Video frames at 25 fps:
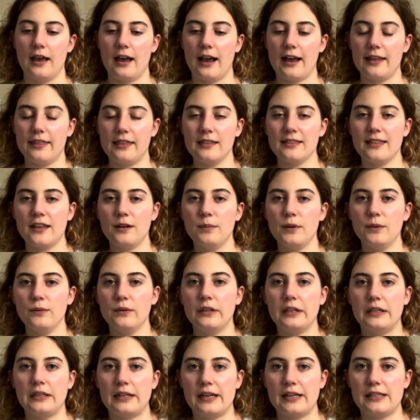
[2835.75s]
I think that'd be
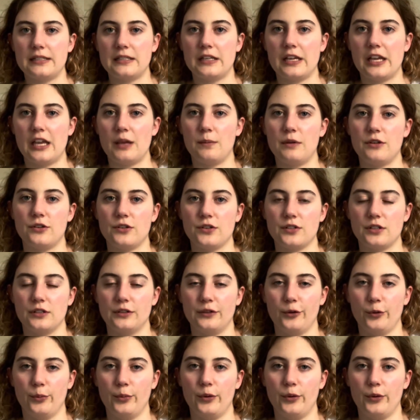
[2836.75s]
really nice to keep me just a little